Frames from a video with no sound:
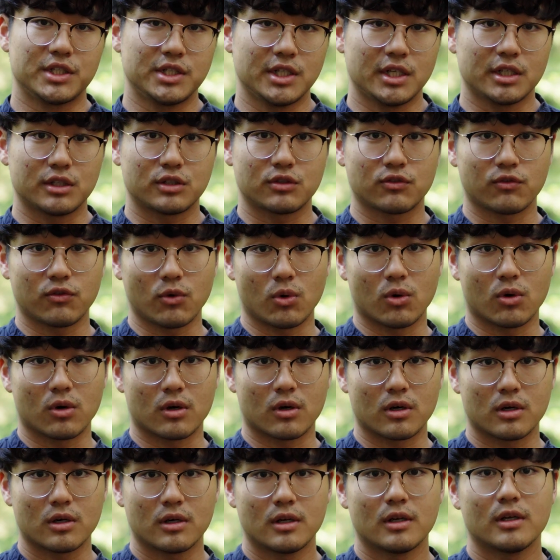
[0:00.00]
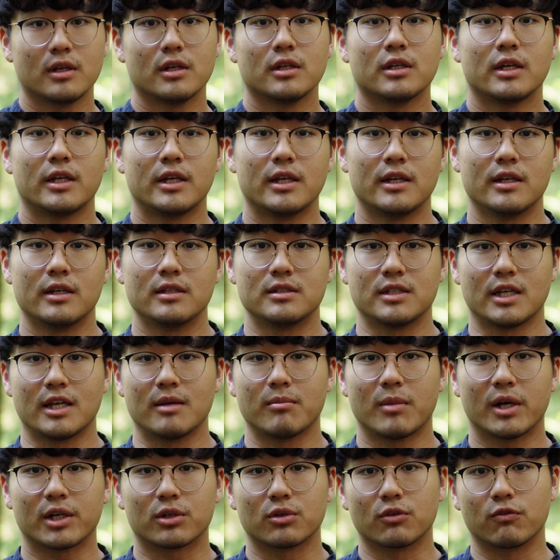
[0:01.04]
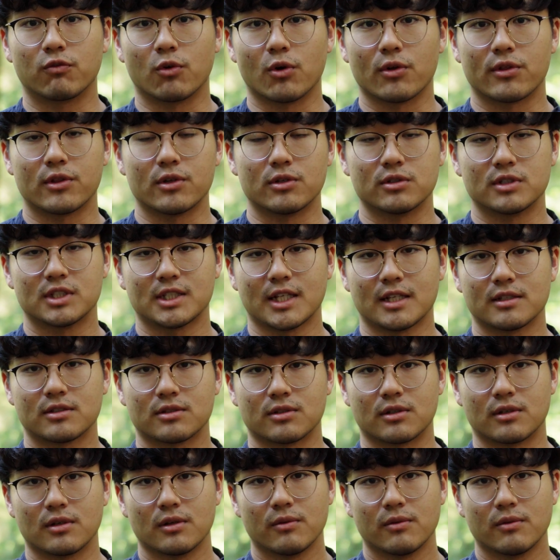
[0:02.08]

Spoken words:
GH4 is a micro four thirds sensor.